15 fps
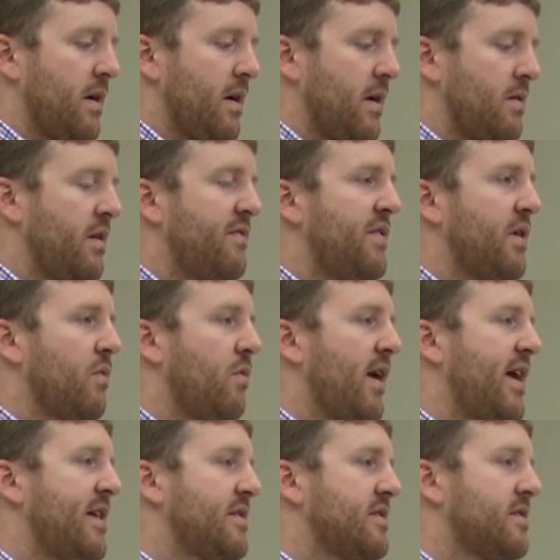uh, lifting
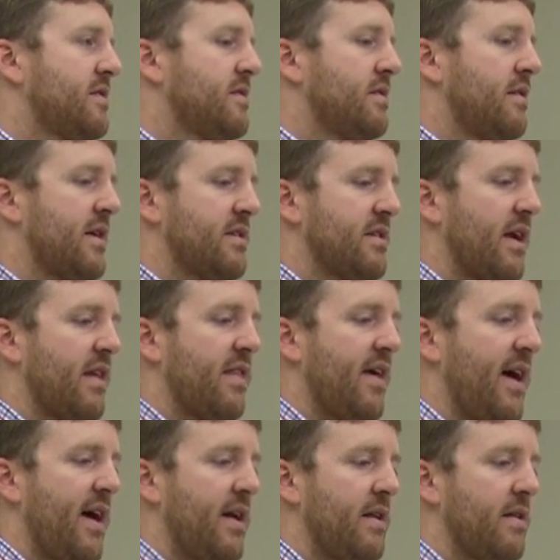weights, things like
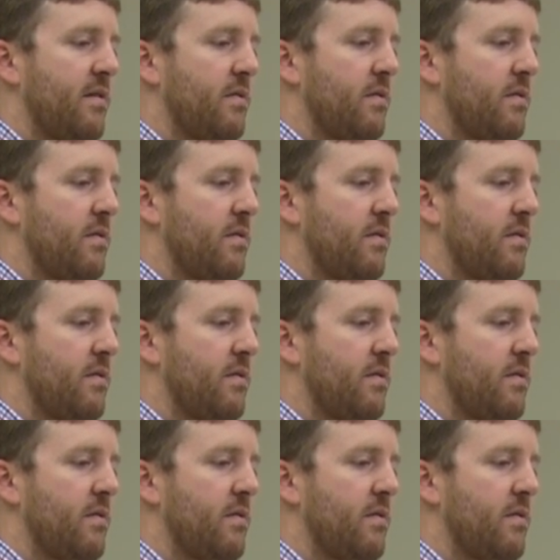that,